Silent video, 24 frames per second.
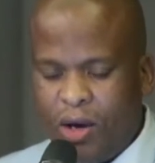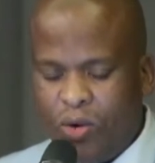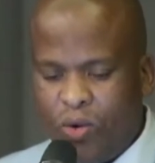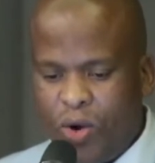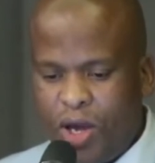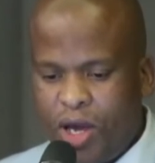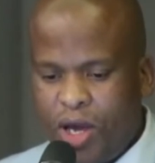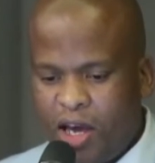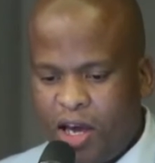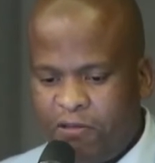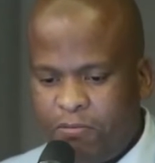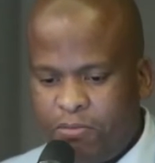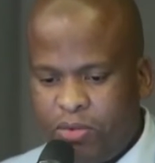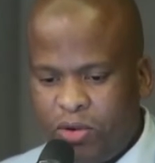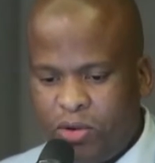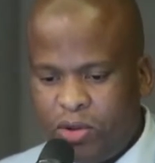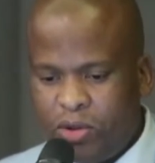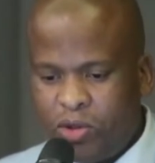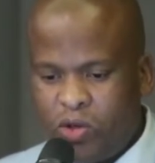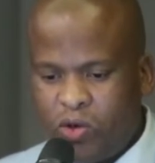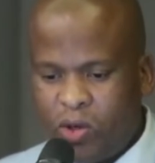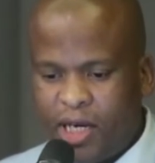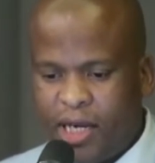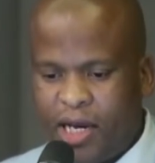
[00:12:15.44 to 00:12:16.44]
we have
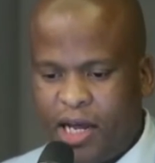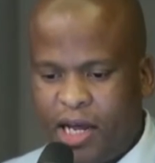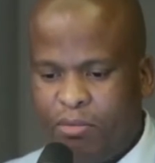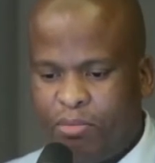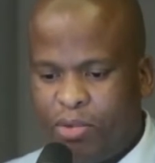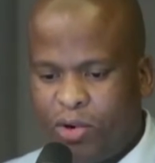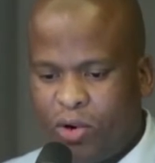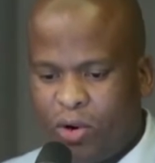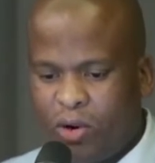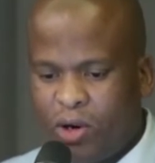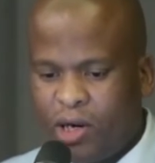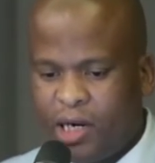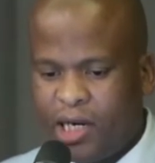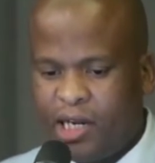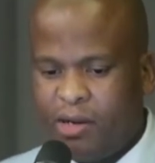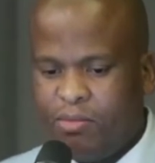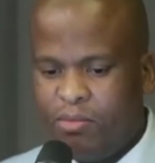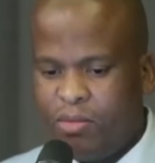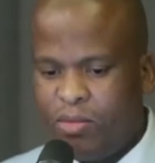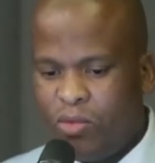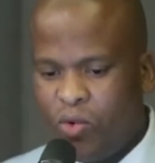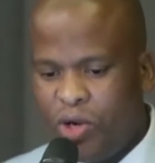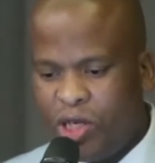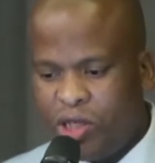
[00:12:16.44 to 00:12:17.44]
put together a
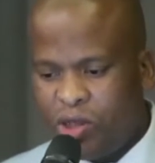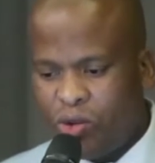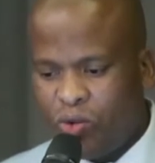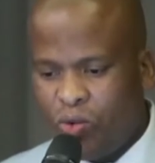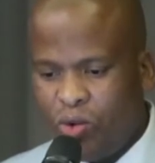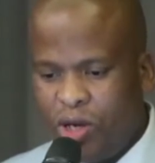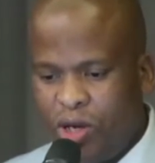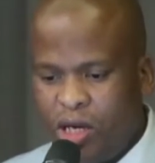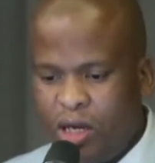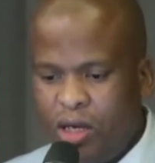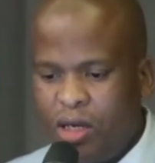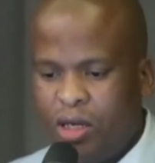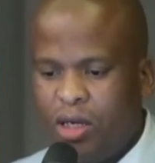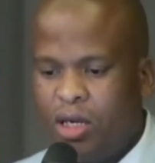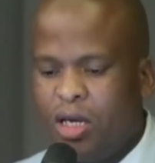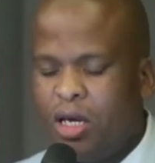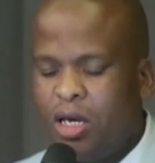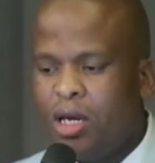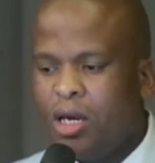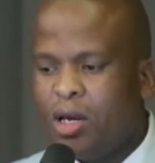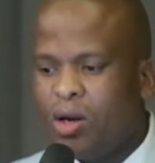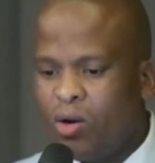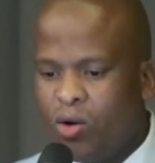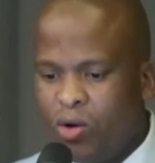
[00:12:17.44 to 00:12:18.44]
program which we
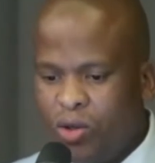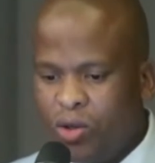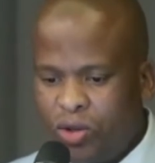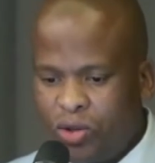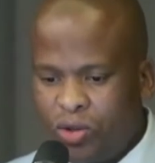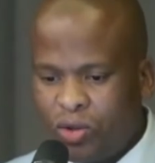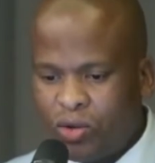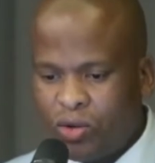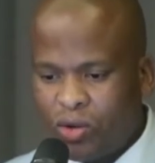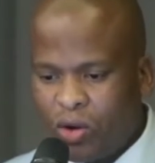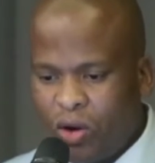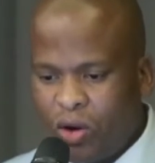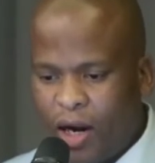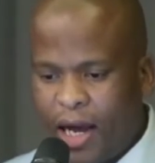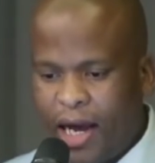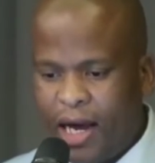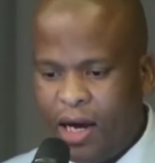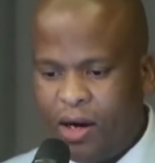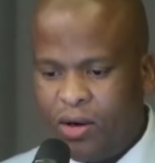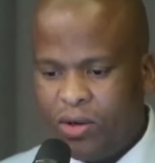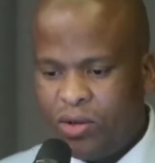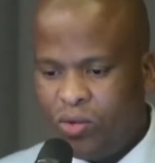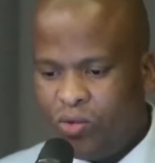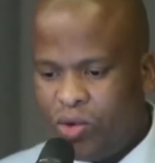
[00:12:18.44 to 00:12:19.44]
going to roll
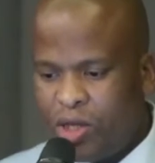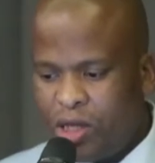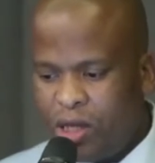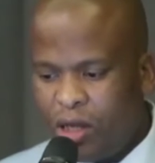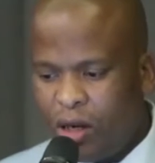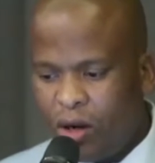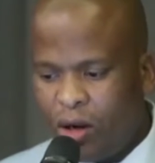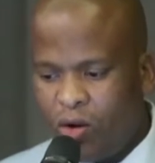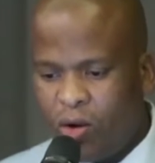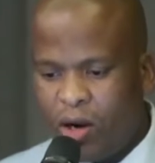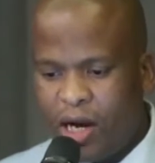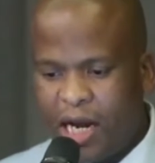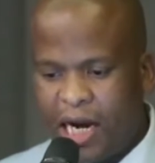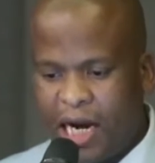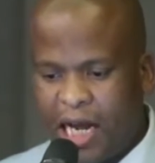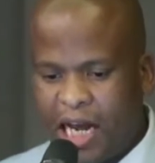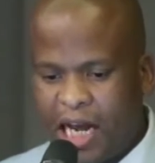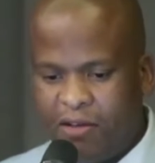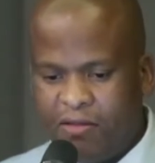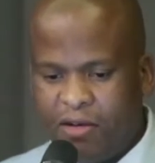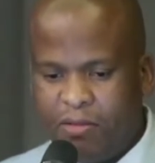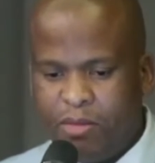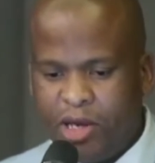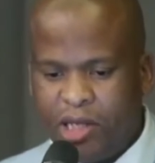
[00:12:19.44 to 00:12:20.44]
out with the local
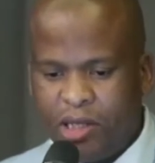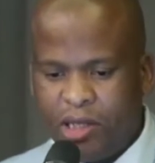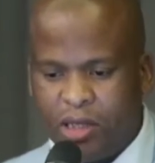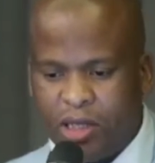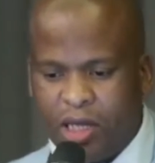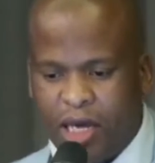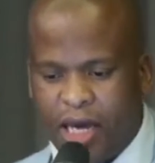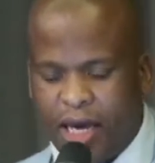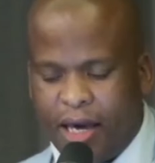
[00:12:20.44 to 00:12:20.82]
government,